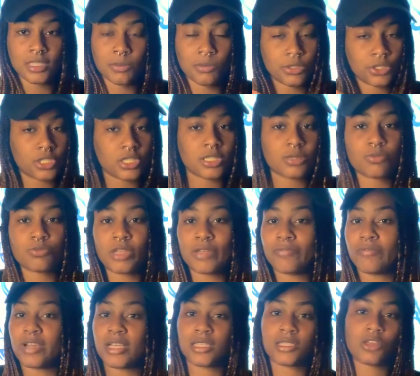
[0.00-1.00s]
I'm going to just
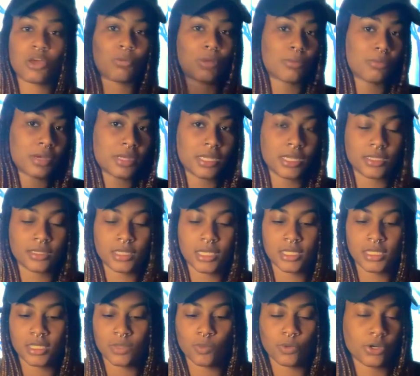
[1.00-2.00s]
invest all my money in
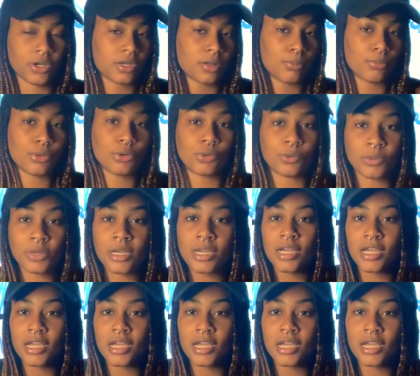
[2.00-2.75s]
this and we're going to boom.